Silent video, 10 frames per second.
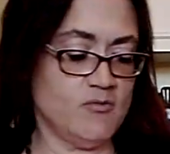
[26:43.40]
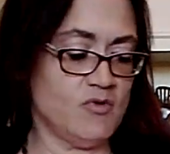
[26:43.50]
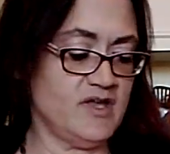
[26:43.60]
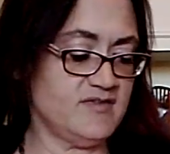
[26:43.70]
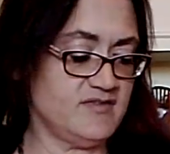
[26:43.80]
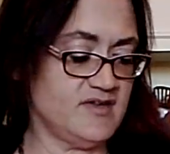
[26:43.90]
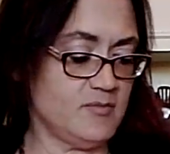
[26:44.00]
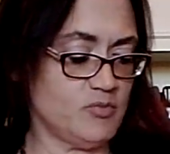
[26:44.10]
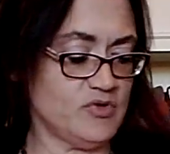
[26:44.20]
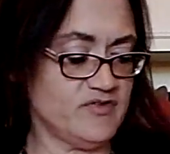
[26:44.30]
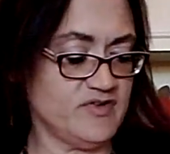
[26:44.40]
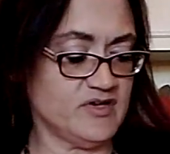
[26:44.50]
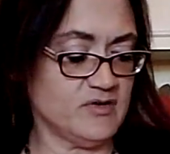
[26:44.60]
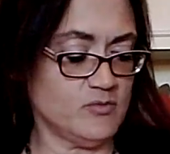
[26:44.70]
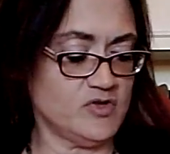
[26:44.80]
Why is temperance
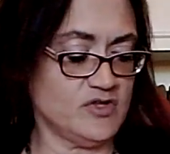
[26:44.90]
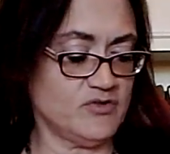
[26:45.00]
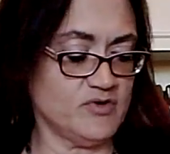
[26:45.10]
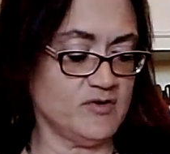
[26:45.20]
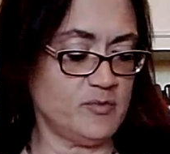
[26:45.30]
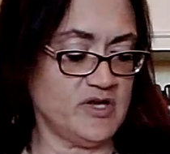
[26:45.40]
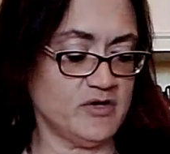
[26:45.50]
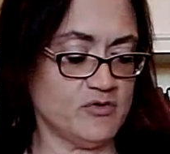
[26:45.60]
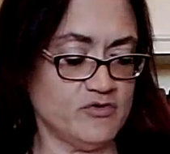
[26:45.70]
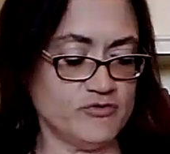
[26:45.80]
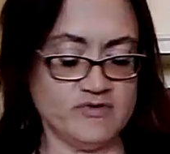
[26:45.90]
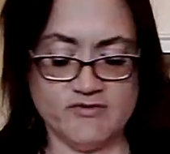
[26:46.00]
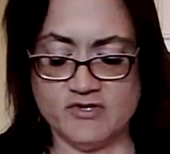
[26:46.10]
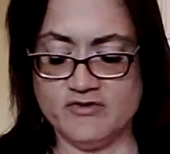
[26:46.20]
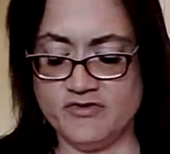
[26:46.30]
here with the Three of Pentacles
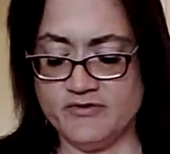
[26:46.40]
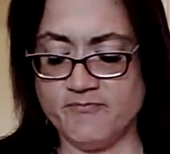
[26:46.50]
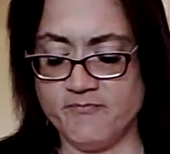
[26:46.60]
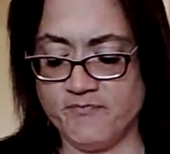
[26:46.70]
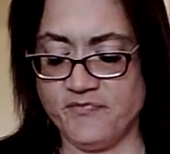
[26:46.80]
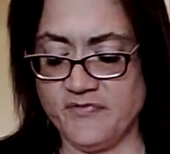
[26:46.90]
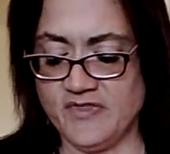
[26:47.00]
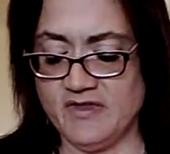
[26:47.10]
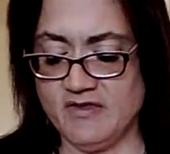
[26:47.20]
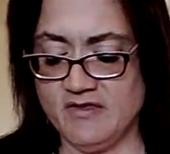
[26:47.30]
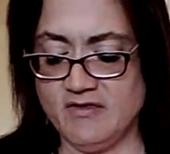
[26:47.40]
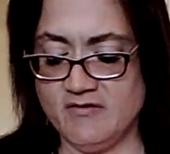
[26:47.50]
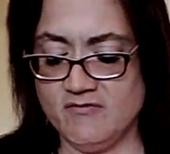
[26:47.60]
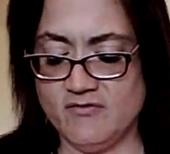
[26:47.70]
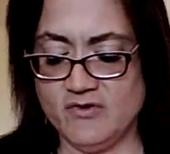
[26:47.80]
reversed?
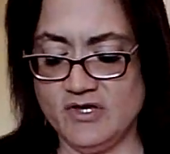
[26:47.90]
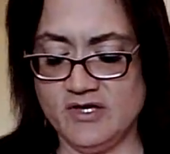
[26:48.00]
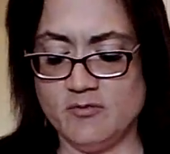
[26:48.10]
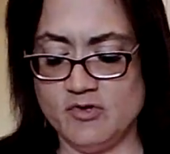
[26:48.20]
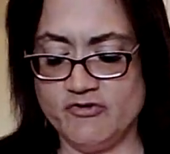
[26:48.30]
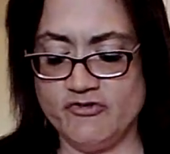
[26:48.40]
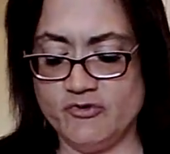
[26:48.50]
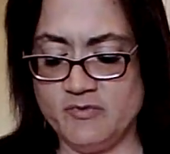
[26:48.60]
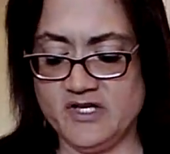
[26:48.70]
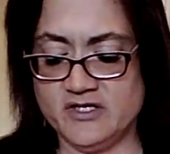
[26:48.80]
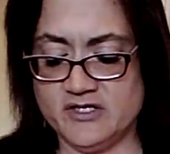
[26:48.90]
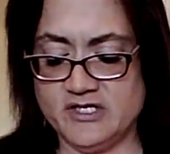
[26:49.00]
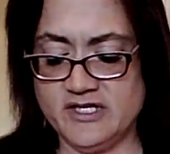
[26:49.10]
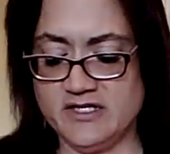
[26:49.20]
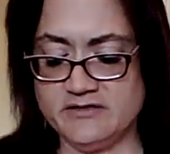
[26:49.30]
For Libra, show me
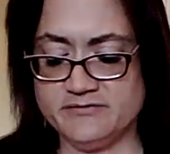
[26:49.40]
clearly.